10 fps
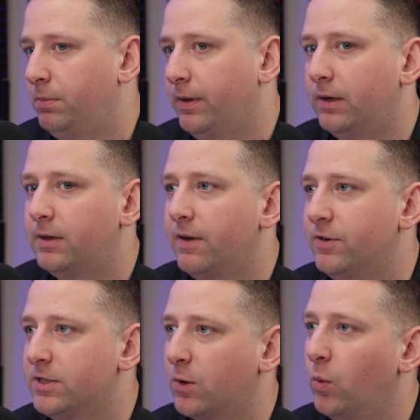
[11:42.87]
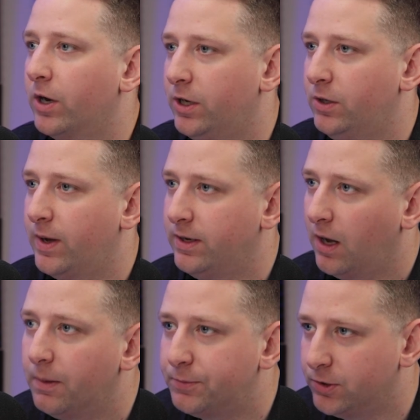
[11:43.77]
then a lot of it is like where you
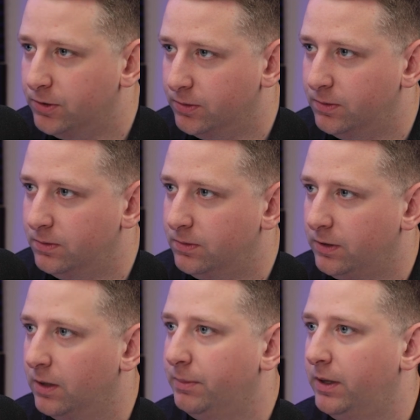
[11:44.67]
end up too, right? You know what I